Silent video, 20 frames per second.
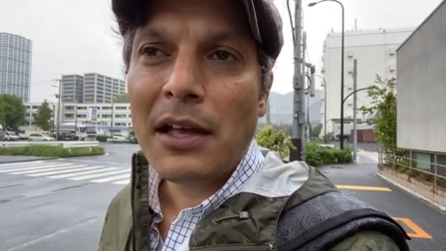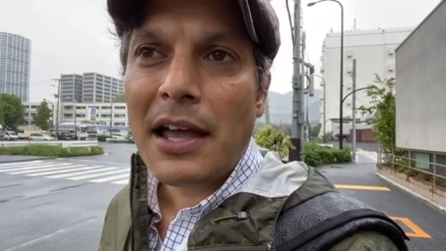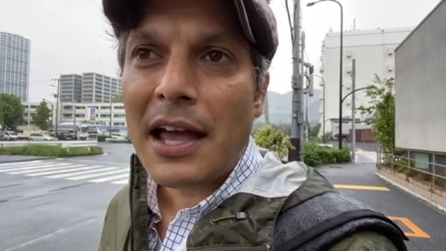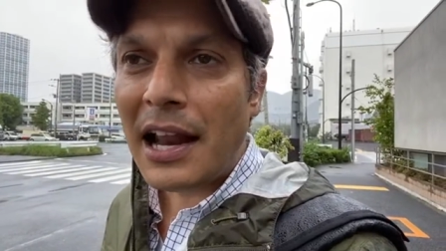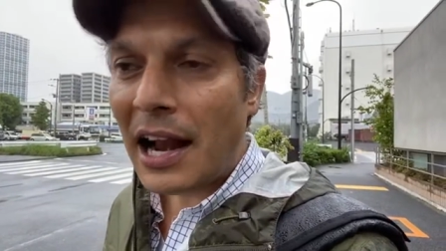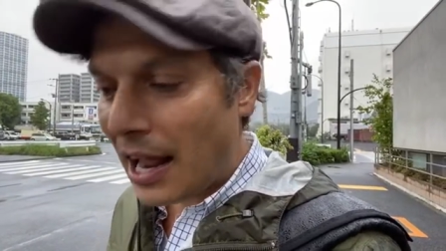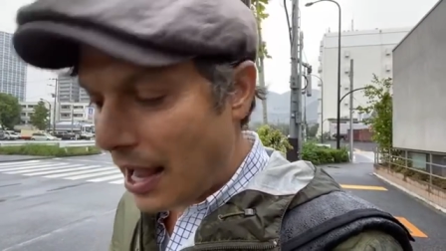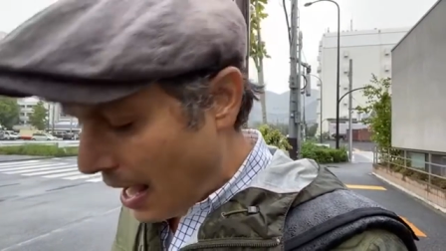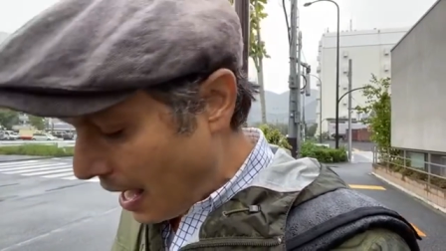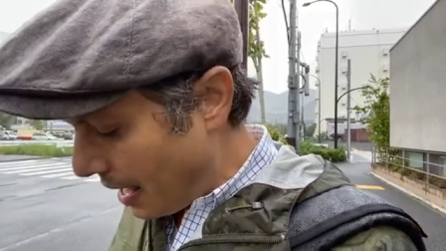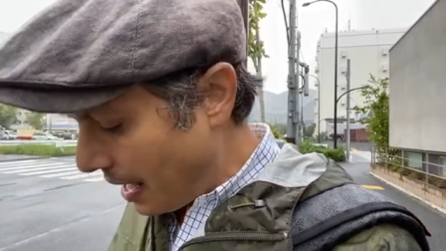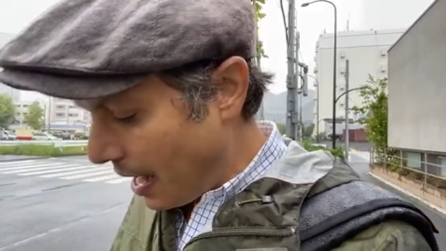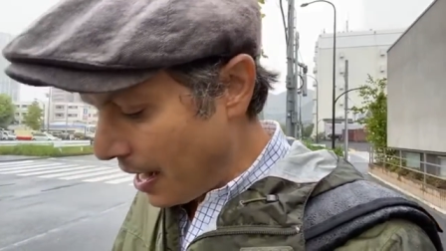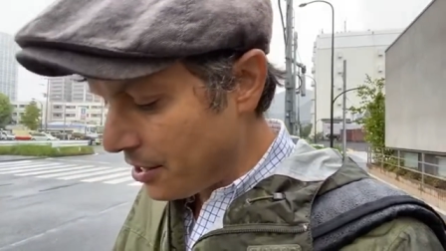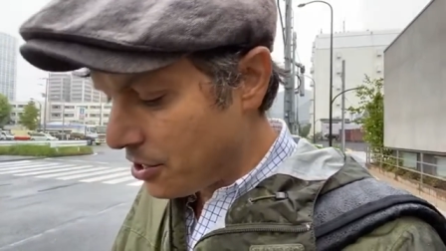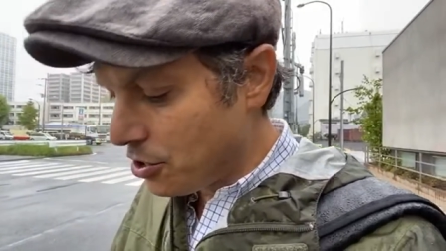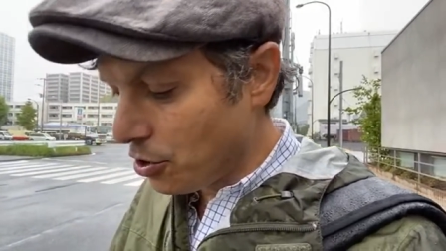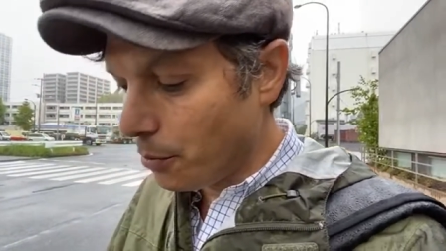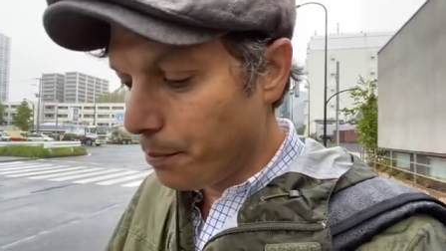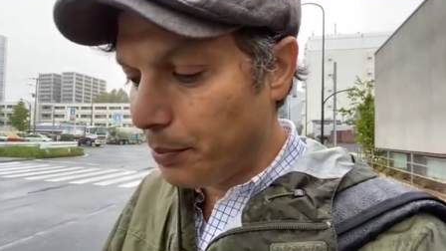And I
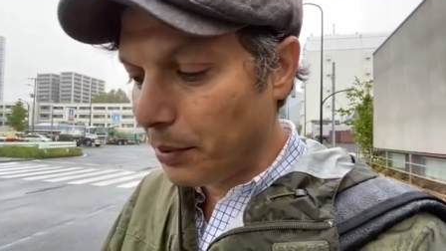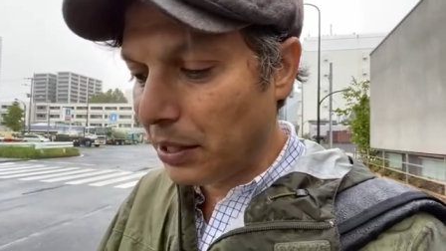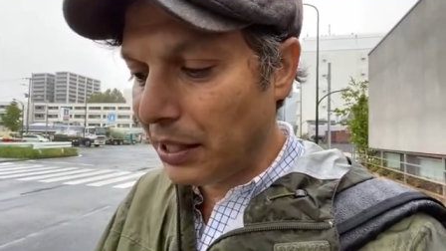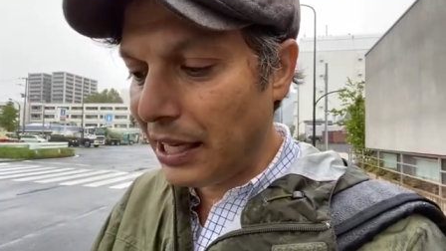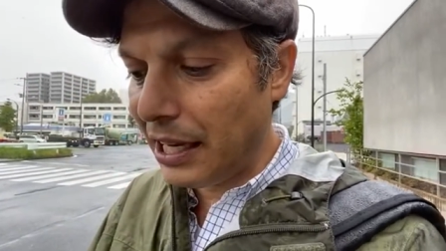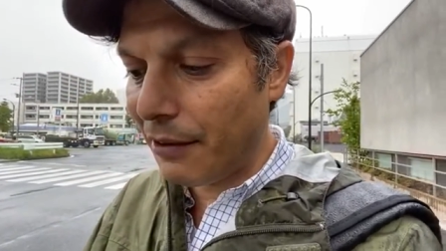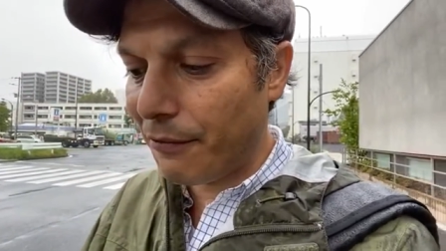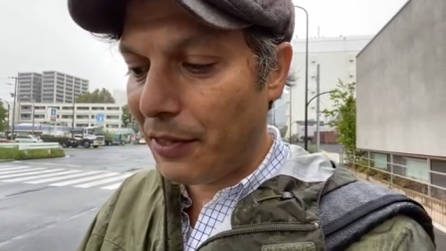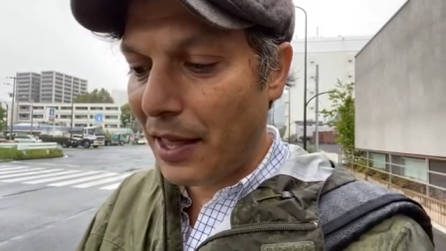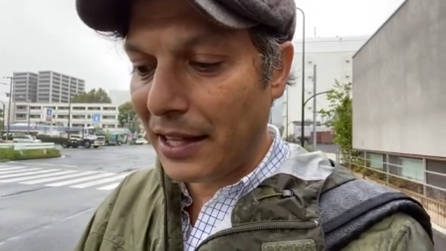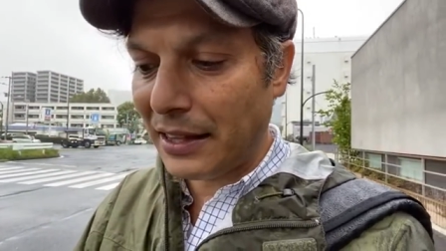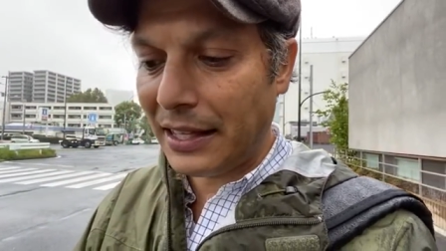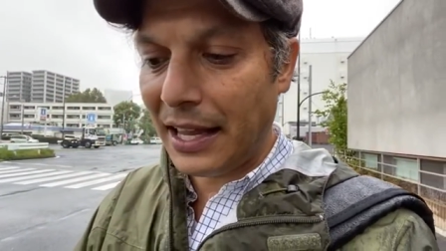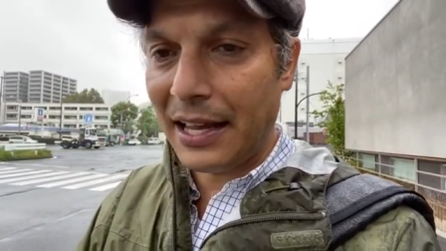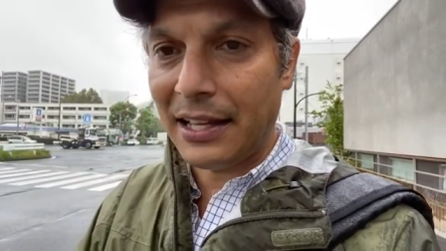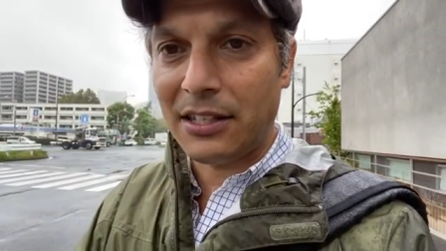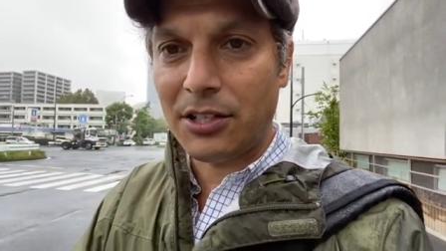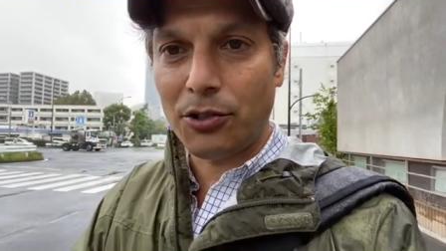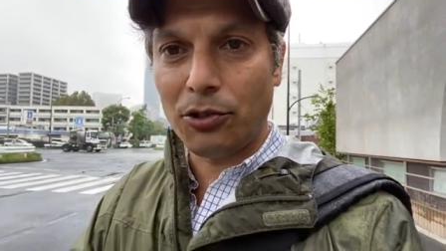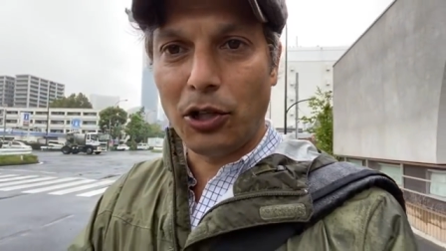do believe that
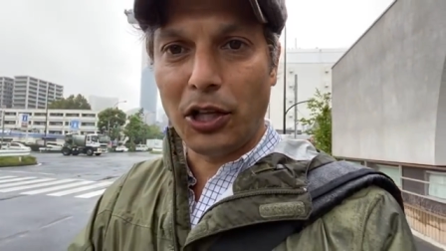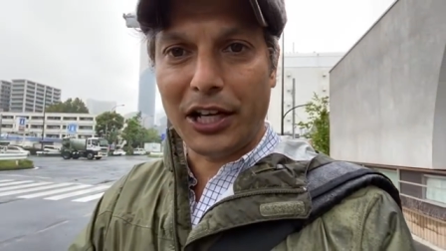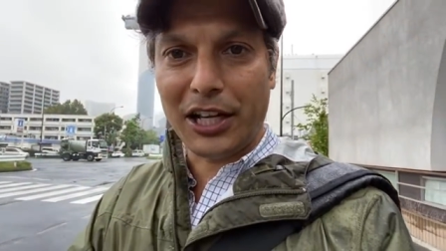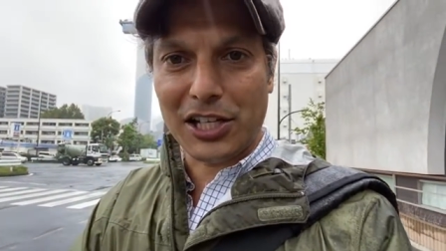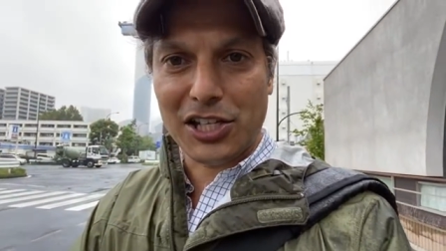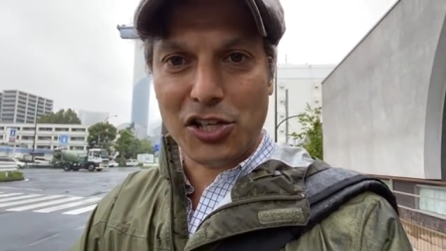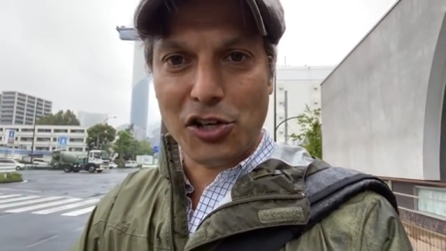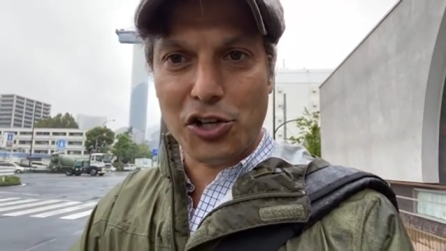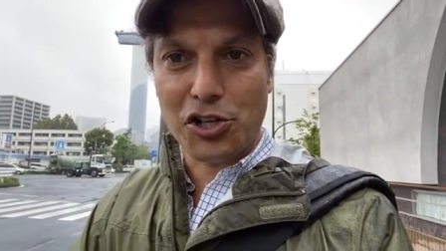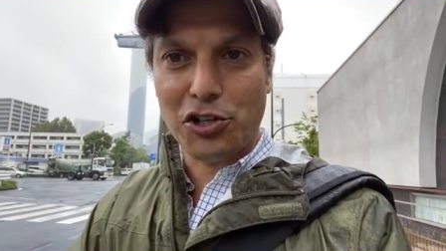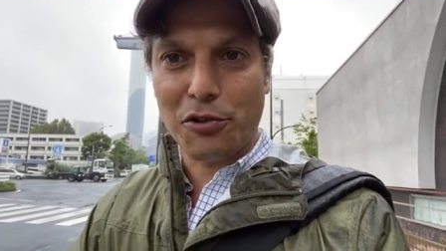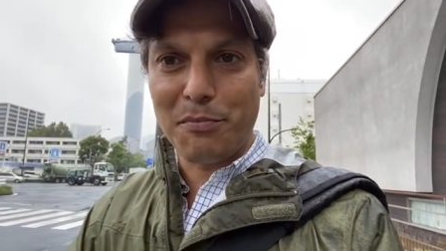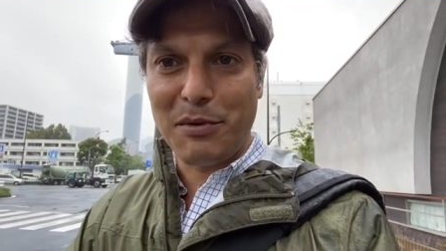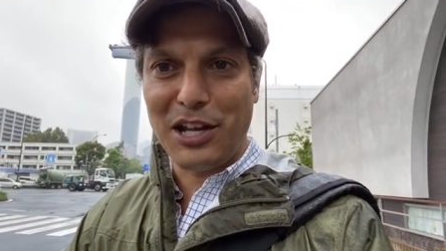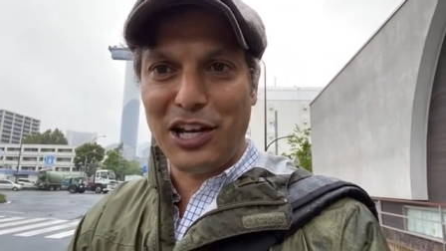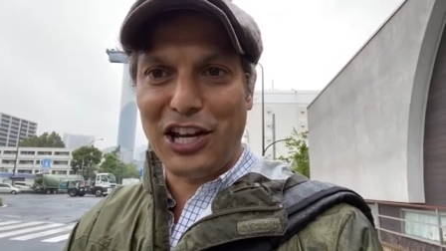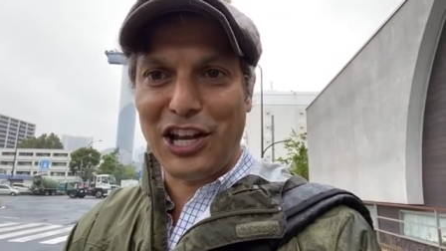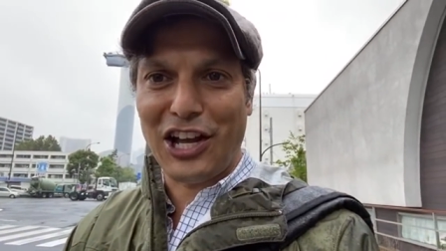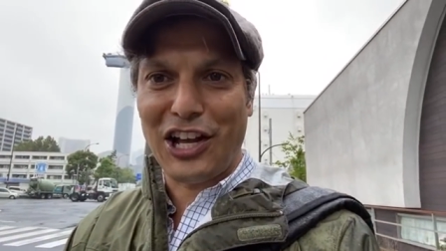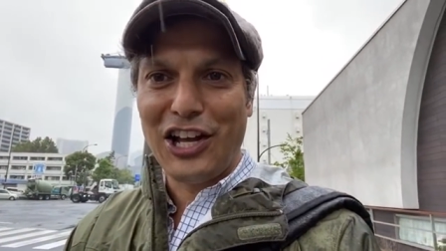they do look at social
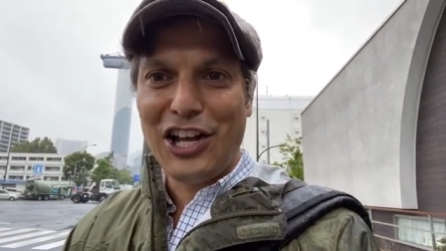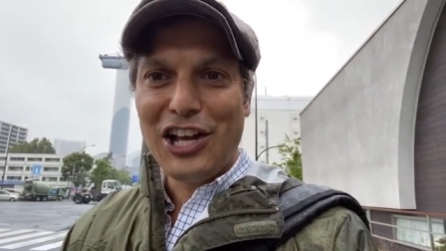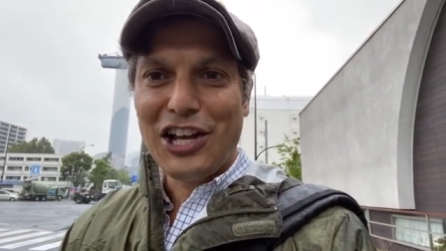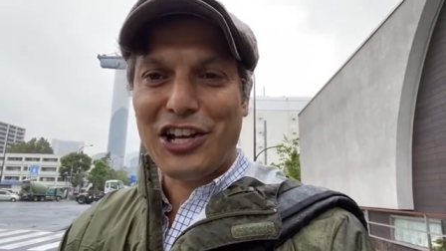media,